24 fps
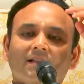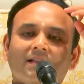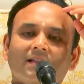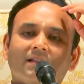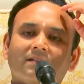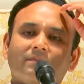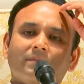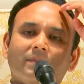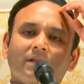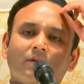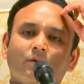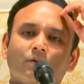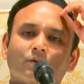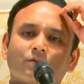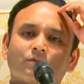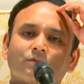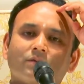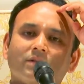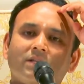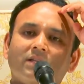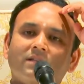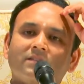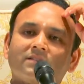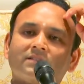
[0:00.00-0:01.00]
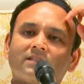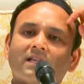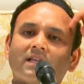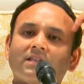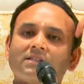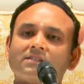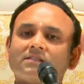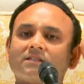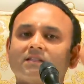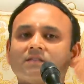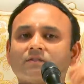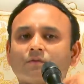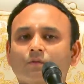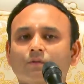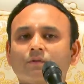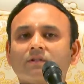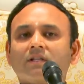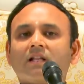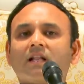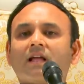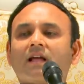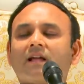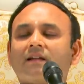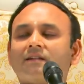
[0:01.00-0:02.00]
Let me go. So he sells his
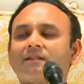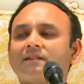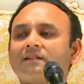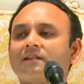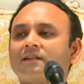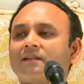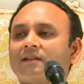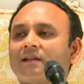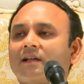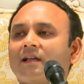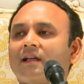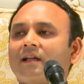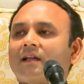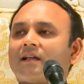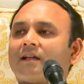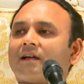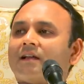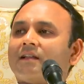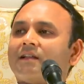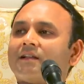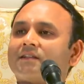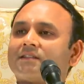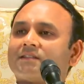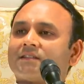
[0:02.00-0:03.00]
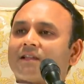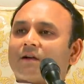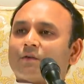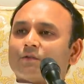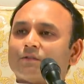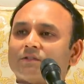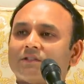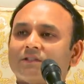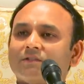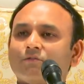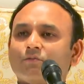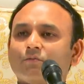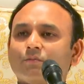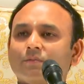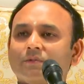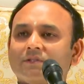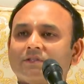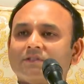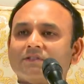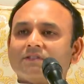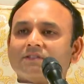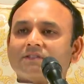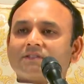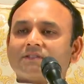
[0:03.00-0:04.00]
own land, collects thousand
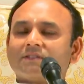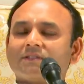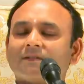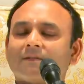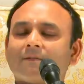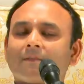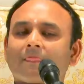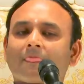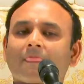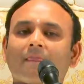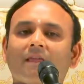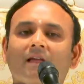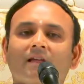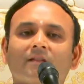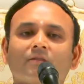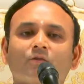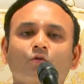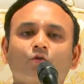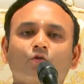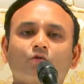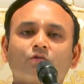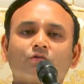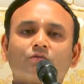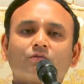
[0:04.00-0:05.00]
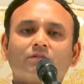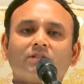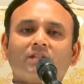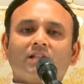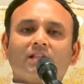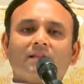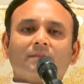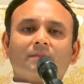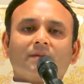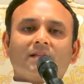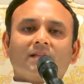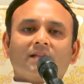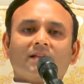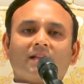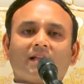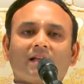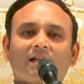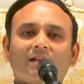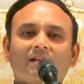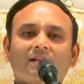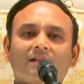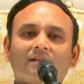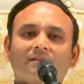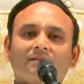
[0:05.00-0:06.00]
rubles, and goes to the neighboring
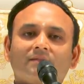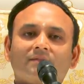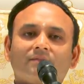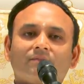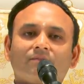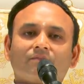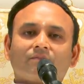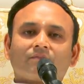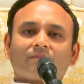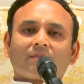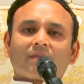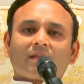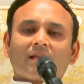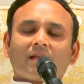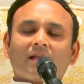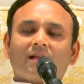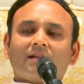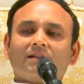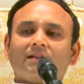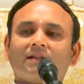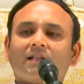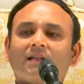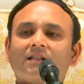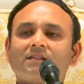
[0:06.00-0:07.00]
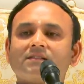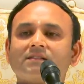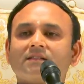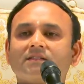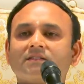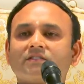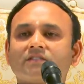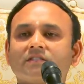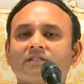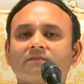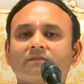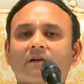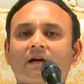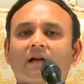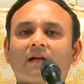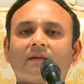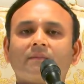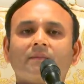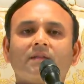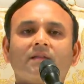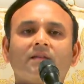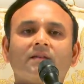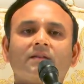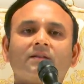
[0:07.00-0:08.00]
land and tells the chief,
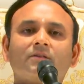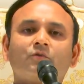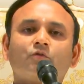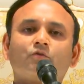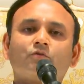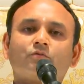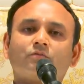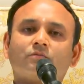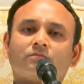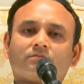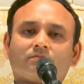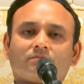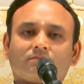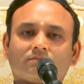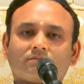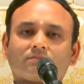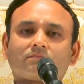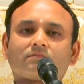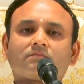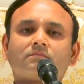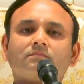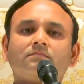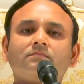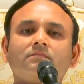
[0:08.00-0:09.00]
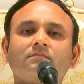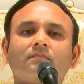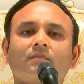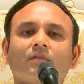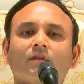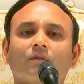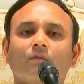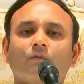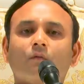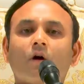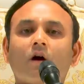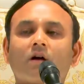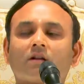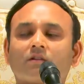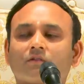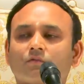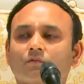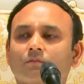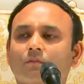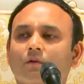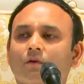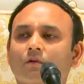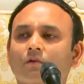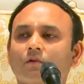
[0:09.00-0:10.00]
I'm here to walk
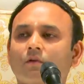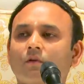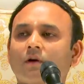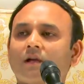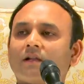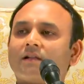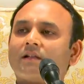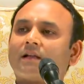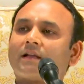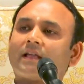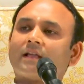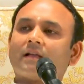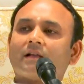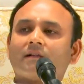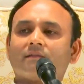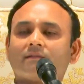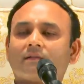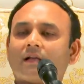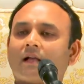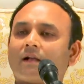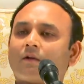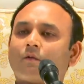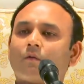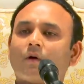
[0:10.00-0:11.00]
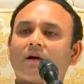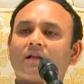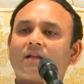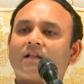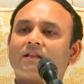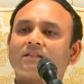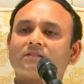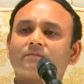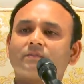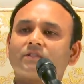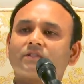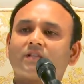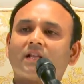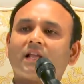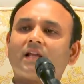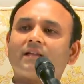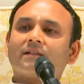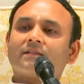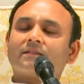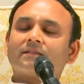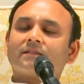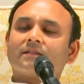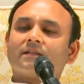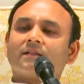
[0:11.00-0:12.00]
tomorrow and acquire as much
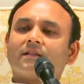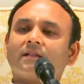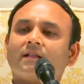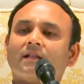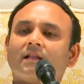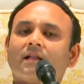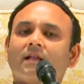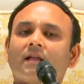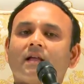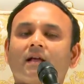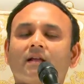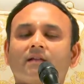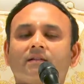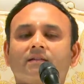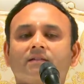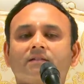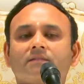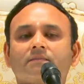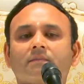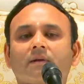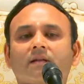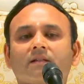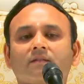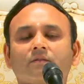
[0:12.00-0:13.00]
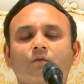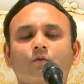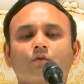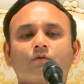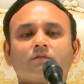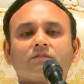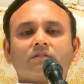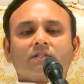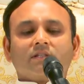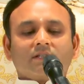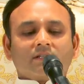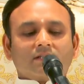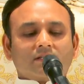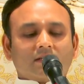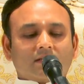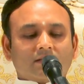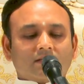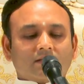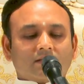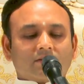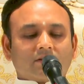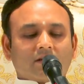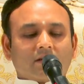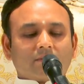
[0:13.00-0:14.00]
land. And this man goes there,
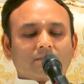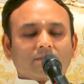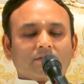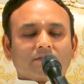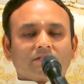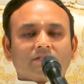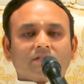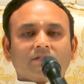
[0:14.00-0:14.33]
and the tribal